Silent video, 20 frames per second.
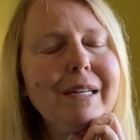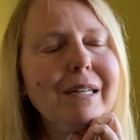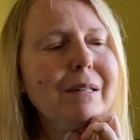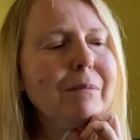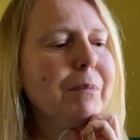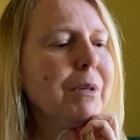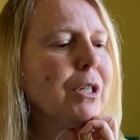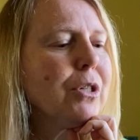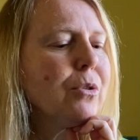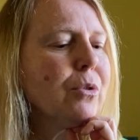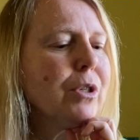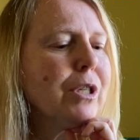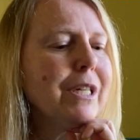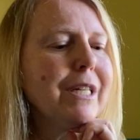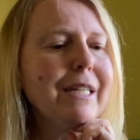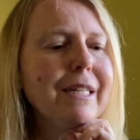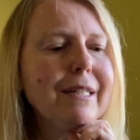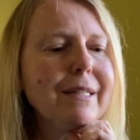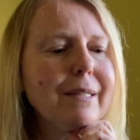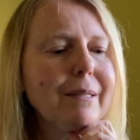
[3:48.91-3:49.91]
My daughter
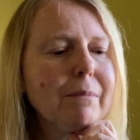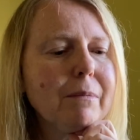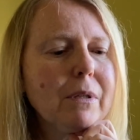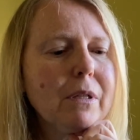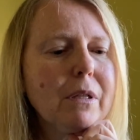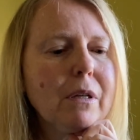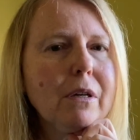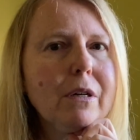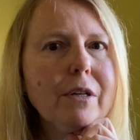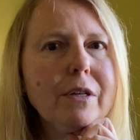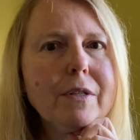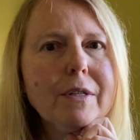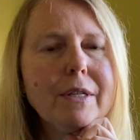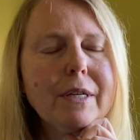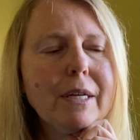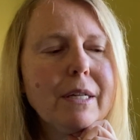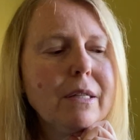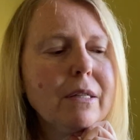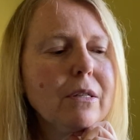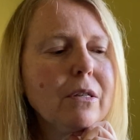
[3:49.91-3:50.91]
needed some clothes,
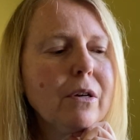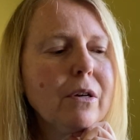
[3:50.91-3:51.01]
and